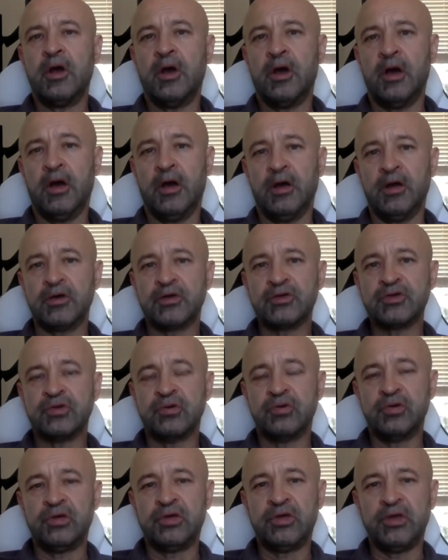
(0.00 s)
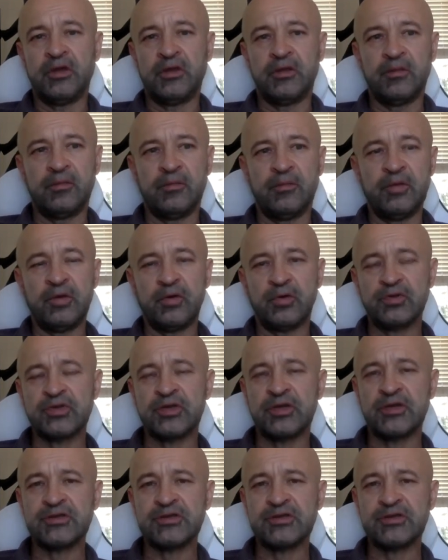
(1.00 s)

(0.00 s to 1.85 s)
Uh, so again, because I